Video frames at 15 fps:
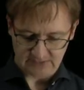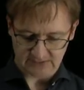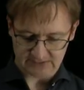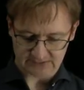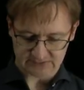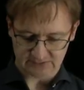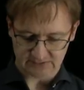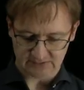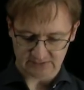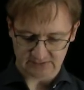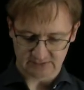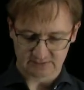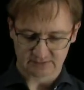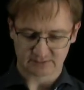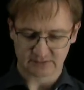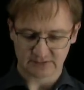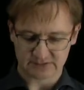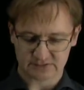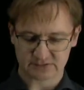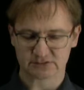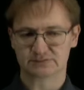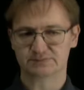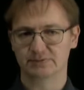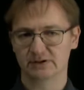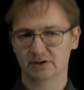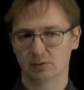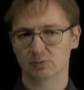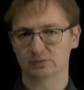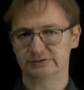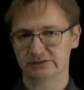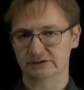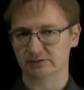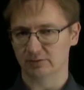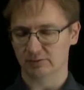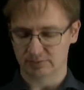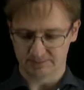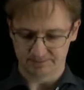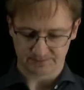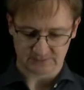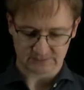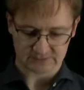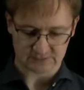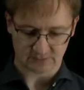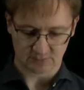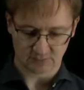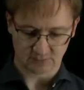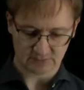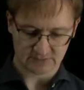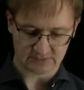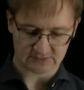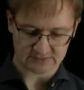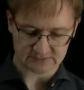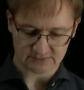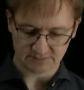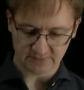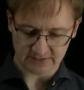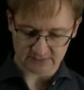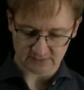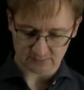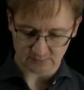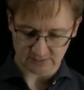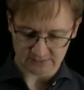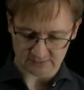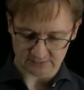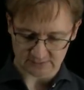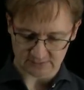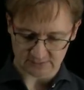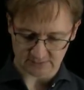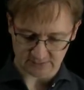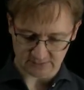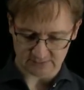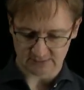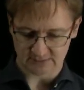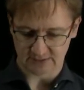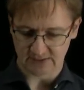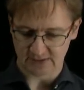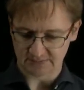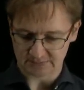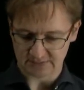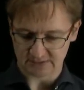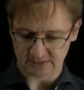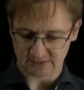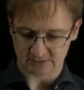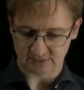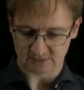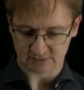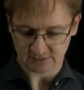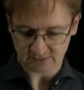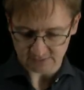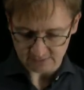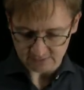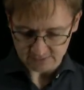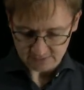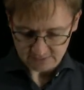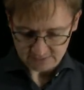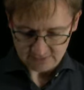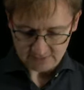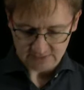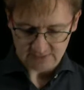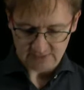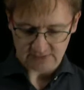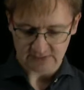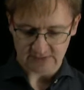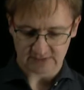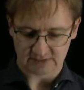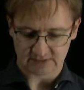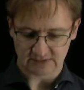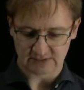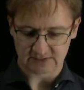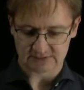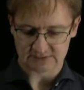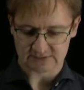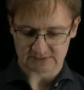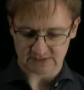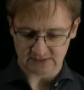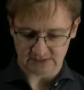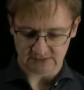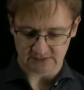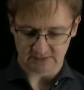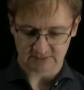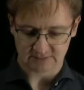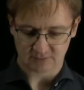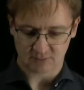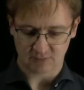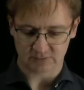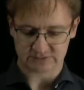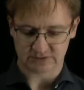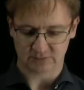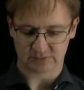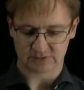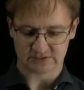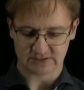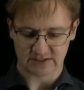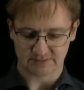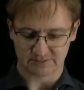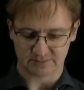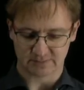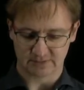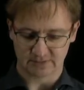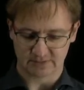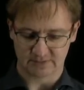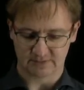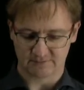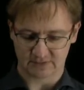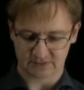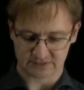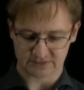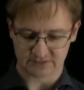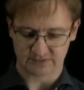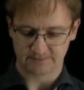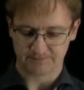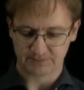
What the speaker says: actually reaches below 0. So it doesn't matter whether I emptied it or not, it still calls out the same function.